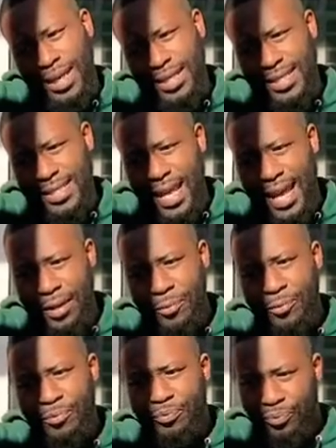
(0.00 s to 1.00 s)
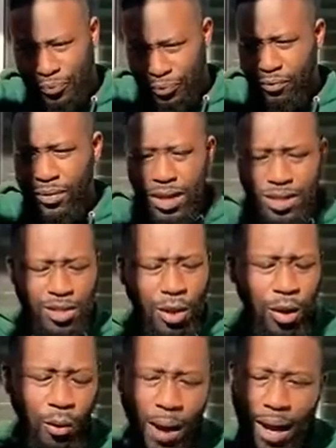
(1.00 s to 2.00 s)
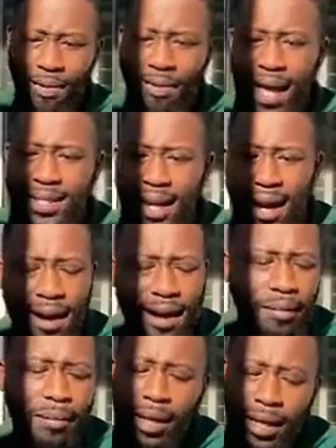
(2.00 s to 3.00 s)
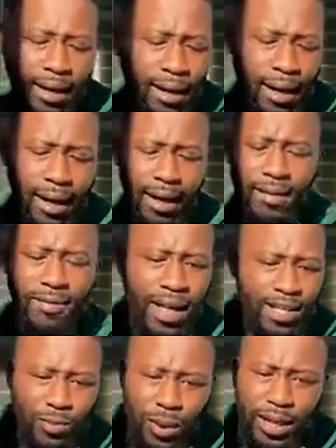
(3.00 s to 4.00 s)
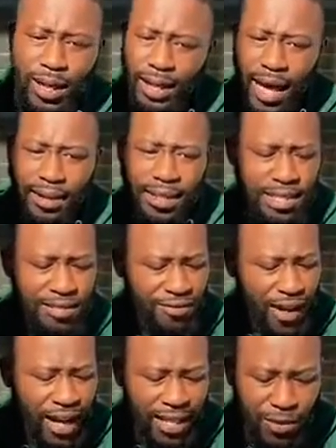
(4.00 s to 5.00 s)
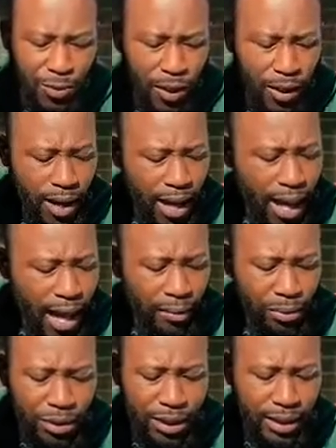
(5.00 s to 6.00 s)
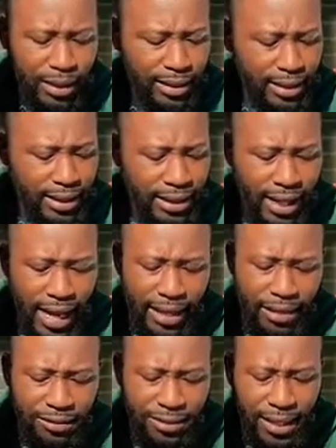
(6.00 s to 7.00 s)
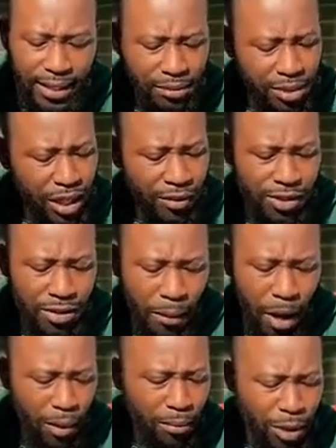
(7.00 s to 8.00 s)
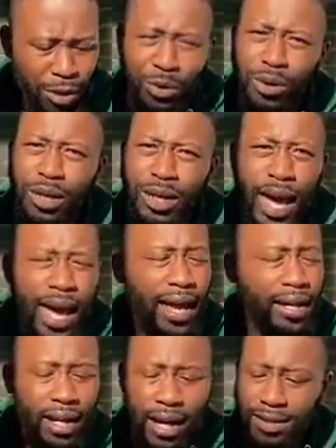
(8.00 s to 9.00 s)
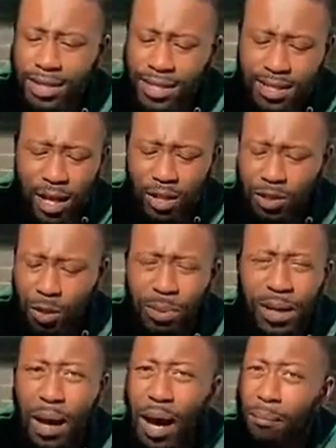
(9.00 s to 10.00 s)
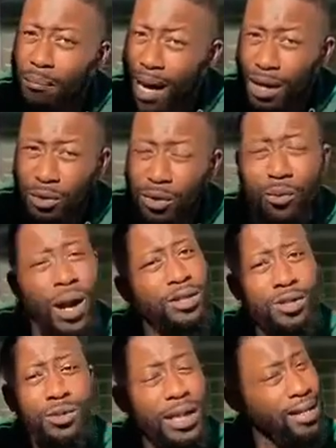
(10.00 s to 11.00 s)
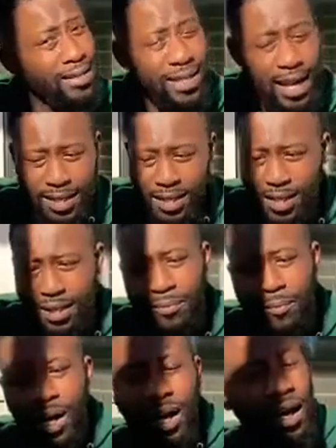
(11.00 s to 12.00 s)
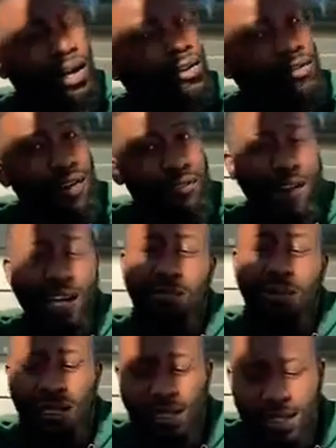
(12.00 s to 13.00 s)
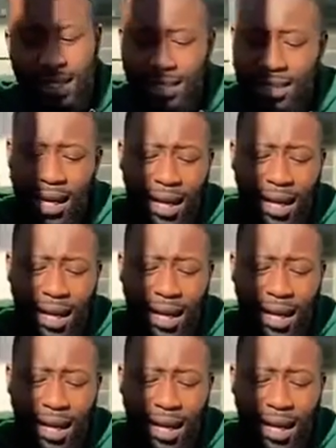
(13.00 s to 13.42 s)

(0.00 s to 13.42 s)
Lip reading: to say. So around that time, that's when a lot of these vines were able to kind of get themselves matured, and this has also been bottled around 2019. Another fun fact about this,